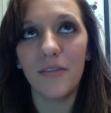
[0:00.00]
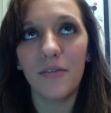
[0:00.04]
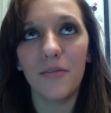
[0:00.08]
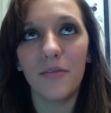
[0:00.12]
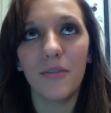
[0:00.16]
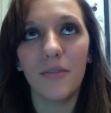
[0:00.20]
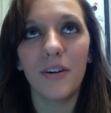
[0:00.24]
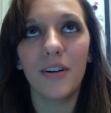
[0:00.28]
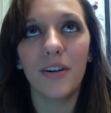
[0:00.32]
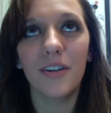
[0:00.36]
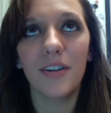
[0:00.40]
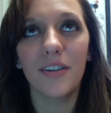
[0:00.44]

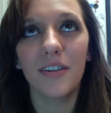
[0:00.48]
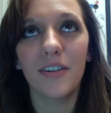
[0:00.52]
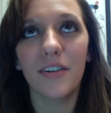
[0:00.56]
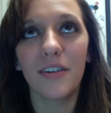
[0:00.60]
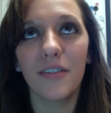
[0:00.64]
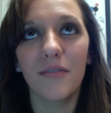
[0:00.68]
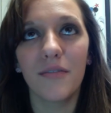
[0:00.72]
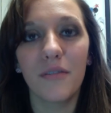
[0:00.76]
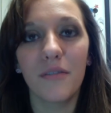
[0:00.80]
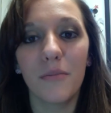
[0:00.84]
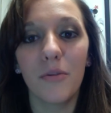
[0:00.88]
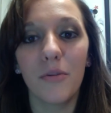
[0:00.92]
one
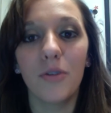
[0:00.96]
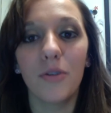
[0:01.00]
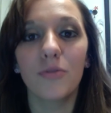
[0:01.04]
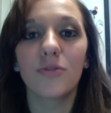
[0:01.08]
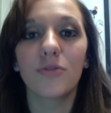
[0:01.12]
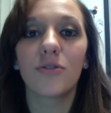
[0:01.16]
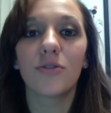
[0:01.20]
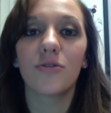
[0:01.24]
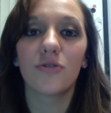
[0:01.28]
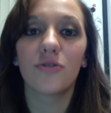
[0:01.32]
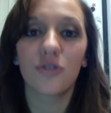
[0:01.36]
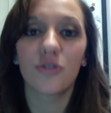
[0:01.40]
of the
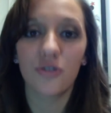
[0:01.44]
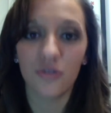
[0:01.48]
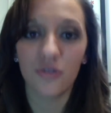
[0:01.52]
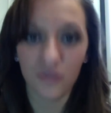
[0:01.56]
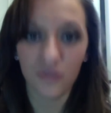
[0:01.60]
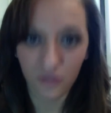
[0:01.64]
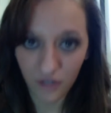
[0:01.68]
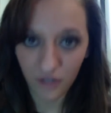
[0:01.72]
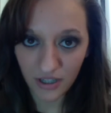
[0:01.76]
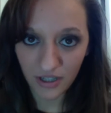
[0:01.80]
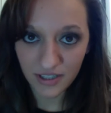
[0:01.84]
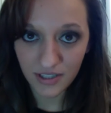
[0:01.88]
most
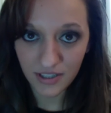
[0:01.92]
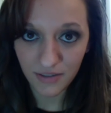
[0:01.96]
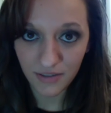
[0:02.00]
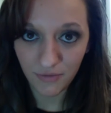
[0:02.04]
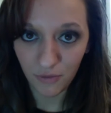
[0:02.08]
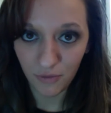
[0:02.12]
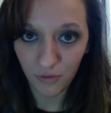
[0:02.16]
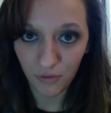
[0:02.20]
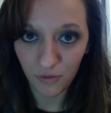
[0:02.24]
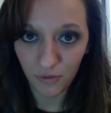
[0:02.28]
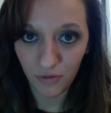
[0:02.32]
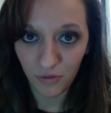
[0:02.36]

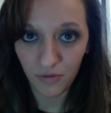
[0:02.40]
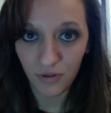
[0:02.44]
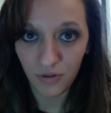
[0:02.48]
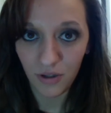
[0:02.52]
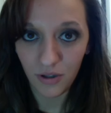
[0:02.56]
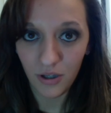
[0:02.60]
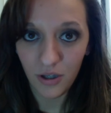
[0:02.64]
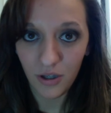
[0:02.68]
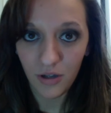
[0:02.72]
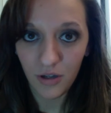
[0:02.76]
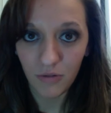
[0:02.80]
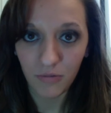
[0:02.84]
stressful
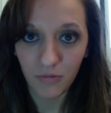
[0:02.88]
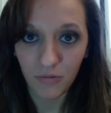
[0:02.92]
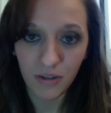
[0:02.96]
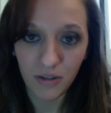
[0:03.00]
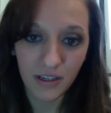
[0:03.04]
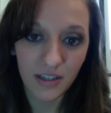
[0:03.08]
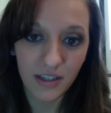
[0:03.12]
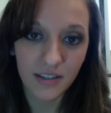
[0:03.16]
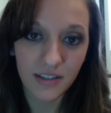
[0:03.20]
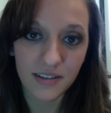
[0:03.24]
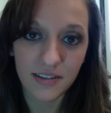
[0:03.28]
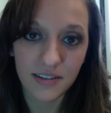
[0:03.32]

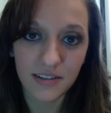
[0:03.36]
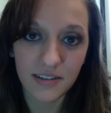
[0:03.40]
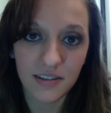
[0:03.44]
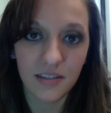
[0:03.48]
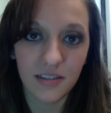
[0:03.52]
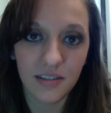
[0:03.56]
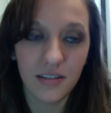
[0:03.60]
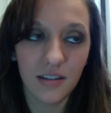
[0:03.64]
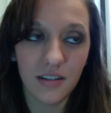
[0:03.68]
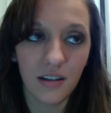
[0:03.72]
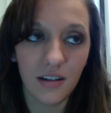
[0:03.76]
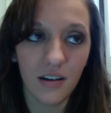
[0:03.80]
weeks
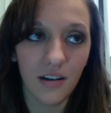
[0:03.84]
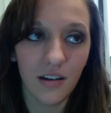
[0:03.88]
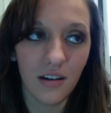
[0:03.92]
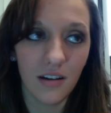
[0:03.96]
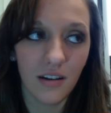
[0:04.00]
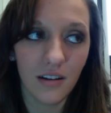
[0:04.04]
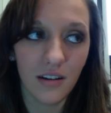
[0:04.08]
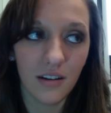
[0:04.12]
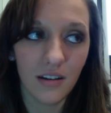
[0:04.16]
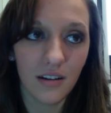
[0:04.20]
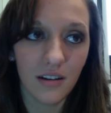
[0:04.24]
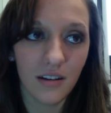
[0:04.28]

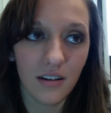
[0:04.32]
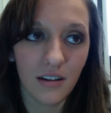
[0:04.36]
uh,